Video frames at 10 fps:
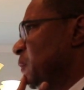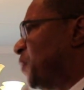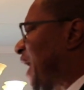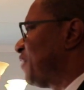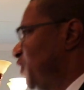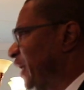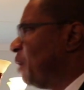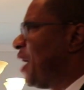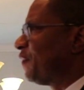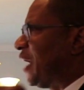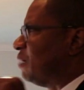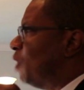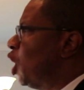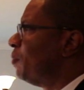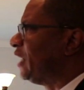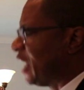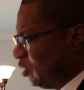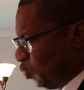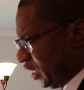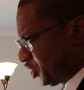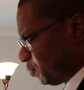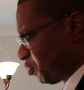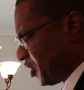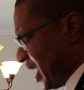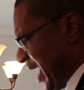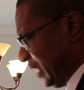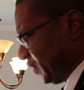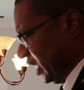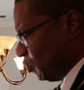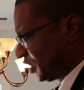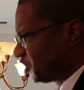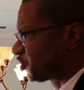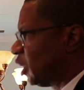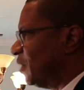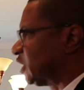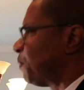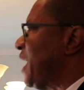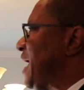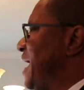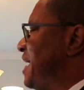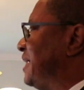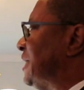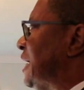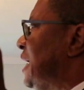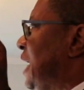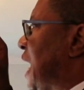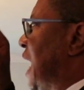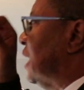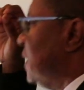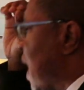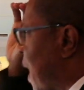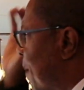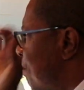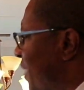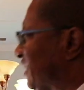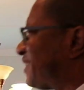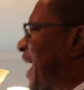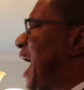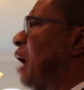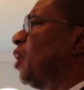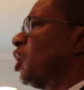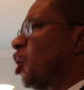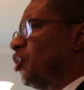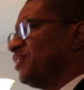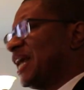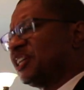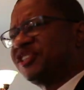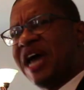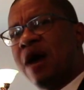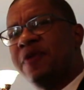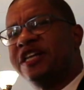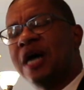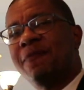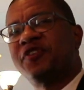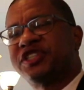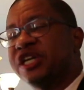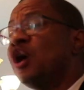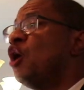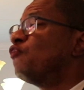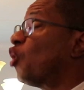But I think about that moment in which Brother Anthony was in so much pain and amidst our hurt, let us now be comforted,